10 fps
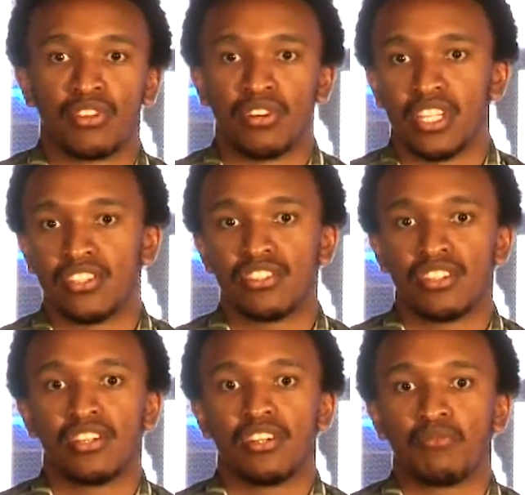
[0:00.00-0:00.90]
knowledge
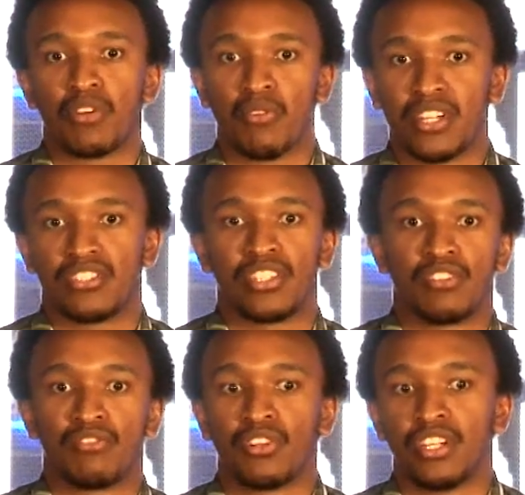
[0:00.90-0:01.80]
with one set
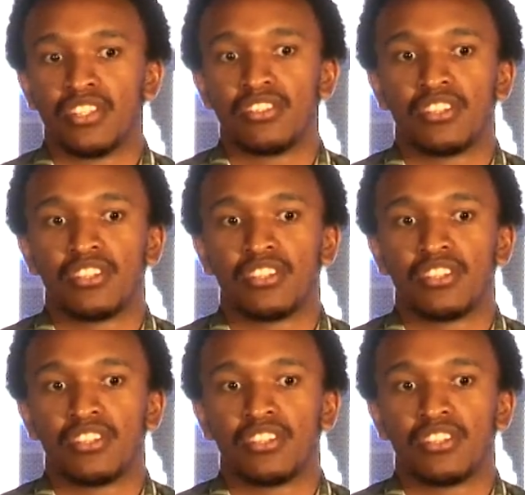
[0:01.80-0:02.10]
of knowledge.